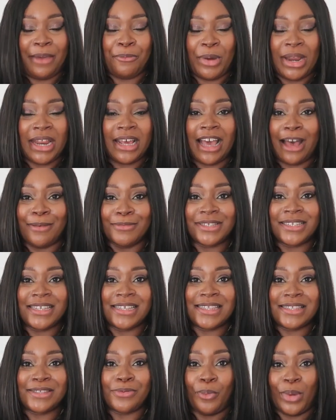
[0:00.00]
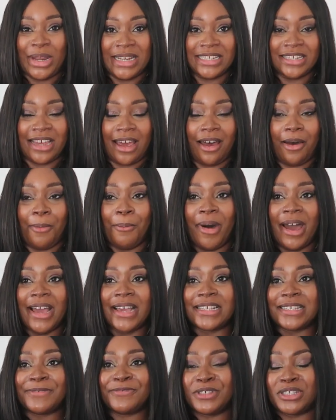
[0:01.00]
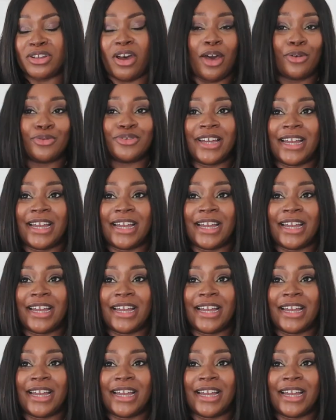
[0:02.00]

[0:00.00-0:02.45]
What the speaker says: When it comes to winter, my style